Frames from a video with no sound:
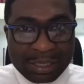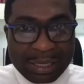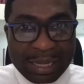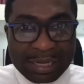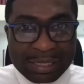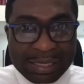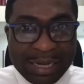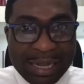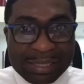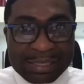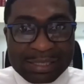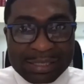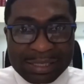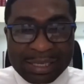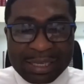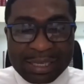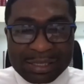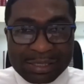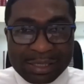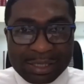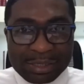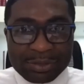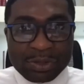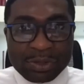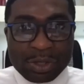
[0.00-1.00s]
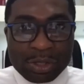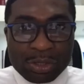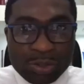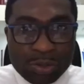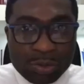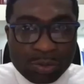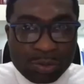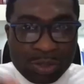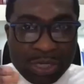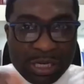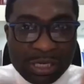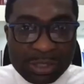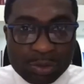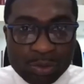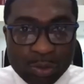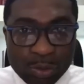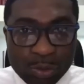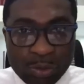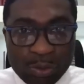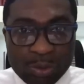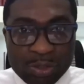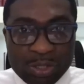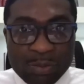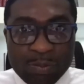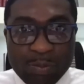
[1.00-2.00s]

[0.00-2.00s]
And that season, you need to know.